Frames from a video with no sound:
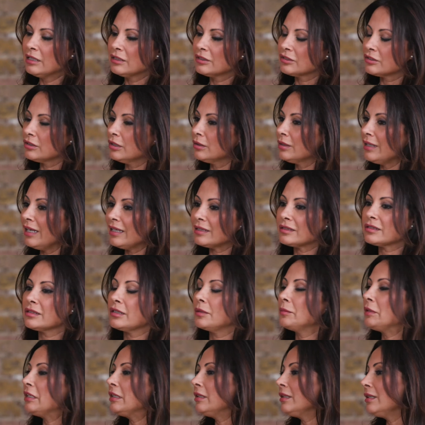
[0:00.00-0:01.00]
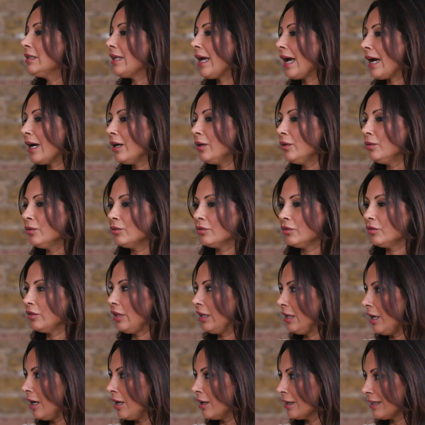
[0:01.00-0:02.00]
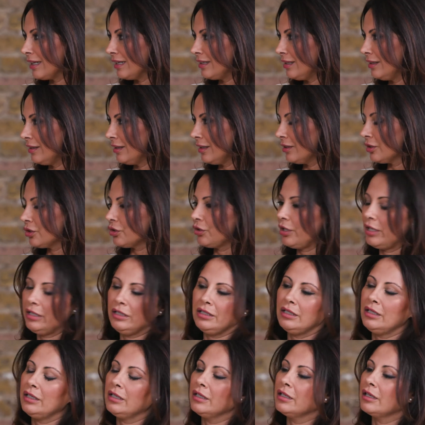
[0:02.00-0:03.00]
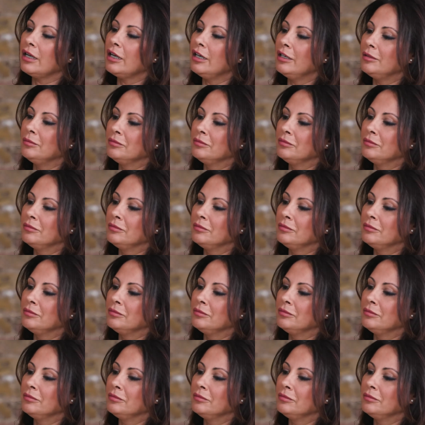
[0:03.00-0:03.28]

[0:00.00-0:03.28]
So yes, I mean, now they are getting that training,